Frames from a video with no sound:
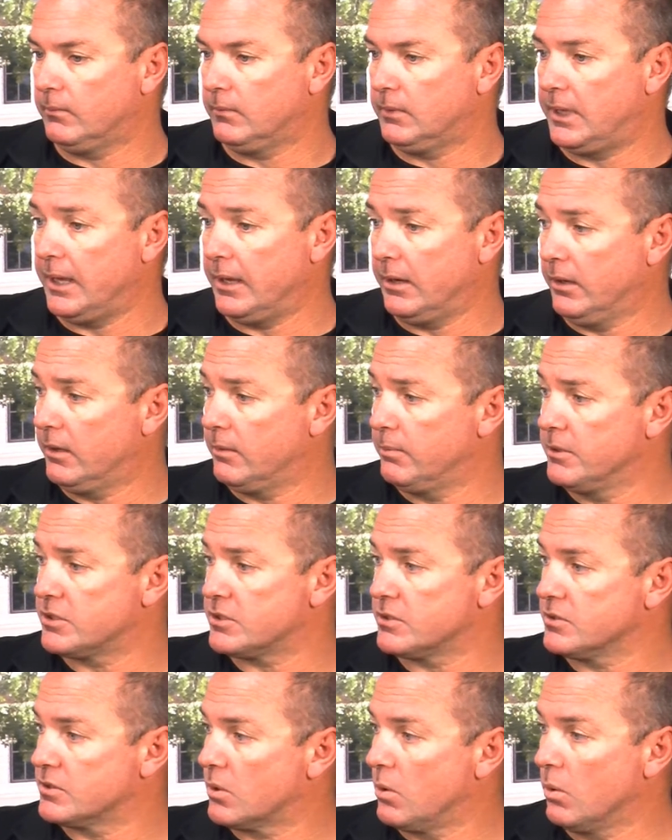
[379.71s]
county
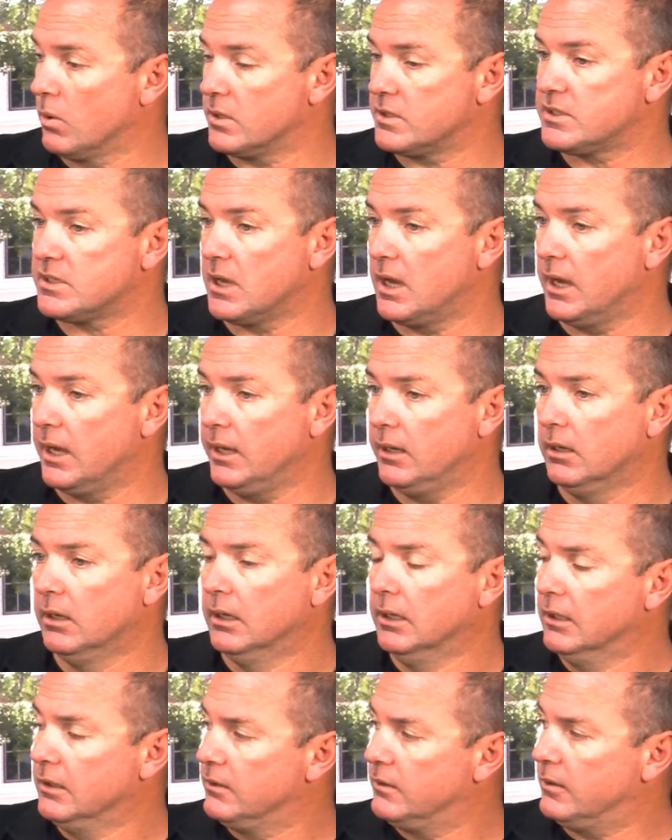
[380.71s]
commissioner's court side
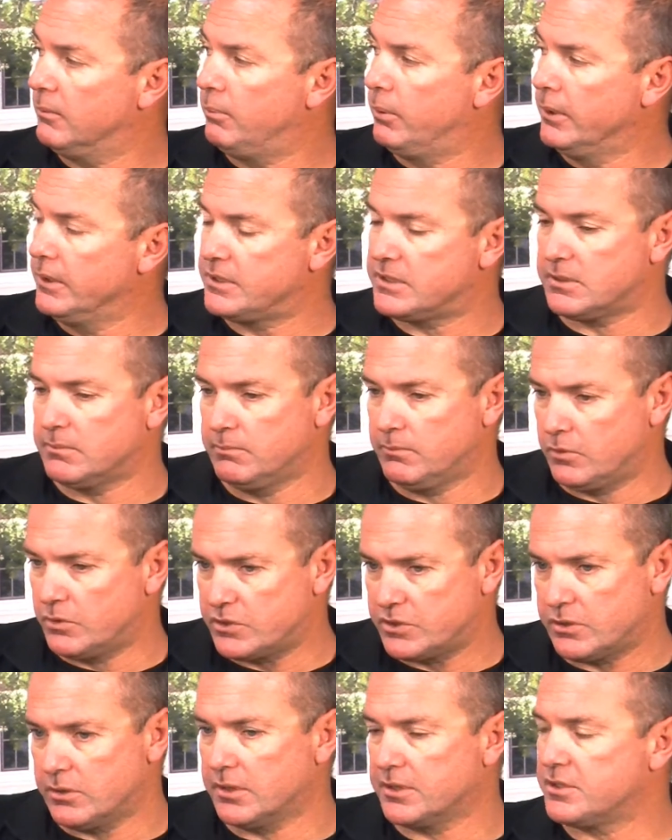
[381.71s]
to put some
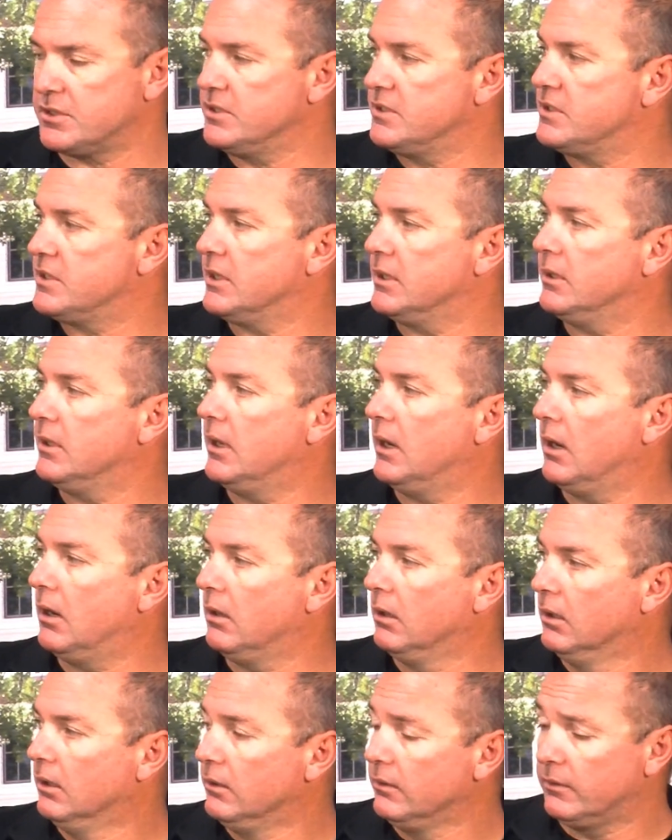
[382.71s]
restrictions in there
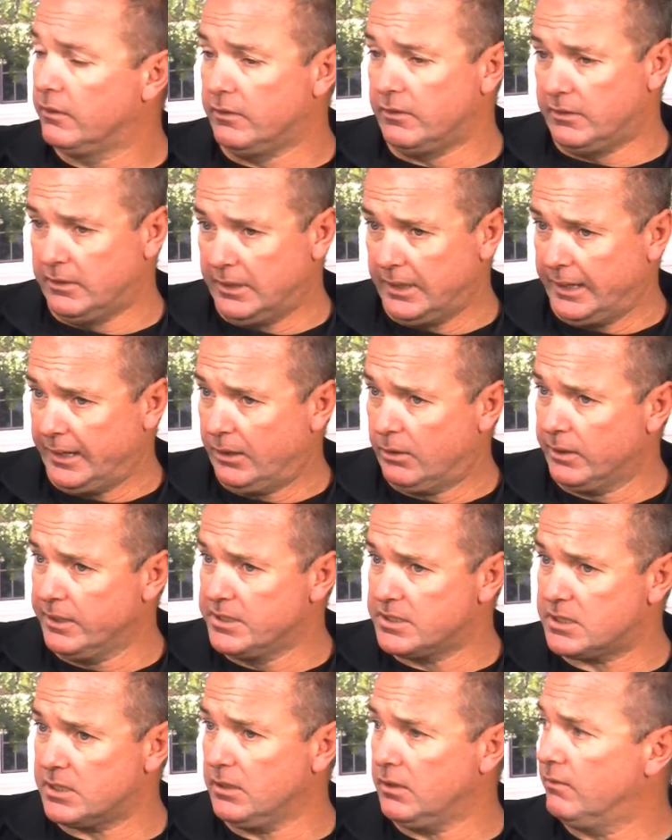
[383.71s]
to
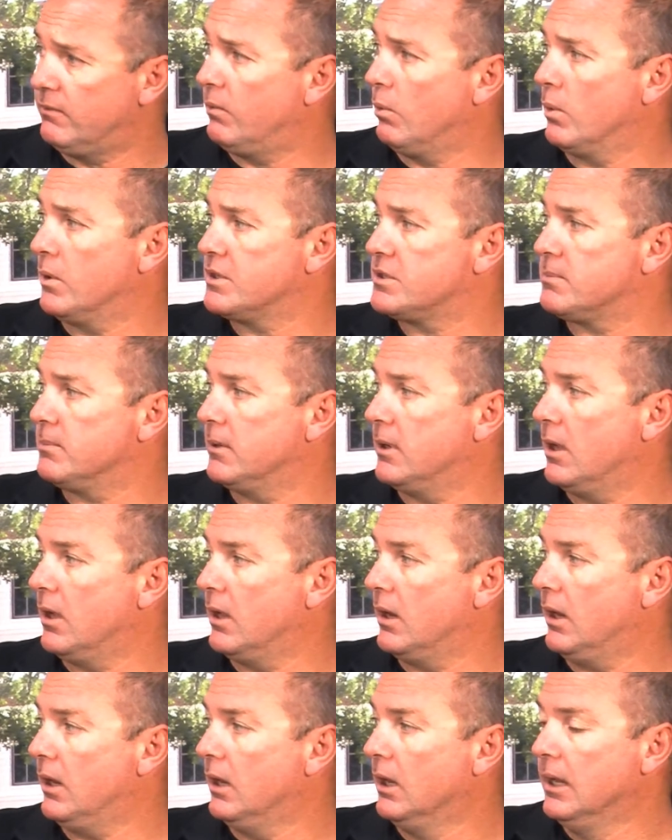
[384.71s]
increase the enforcement
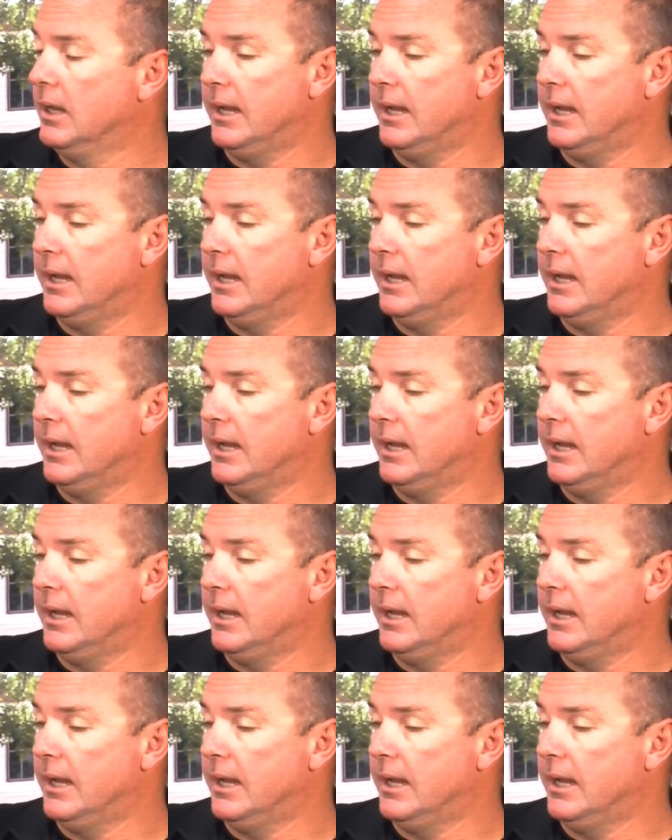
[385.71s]
on it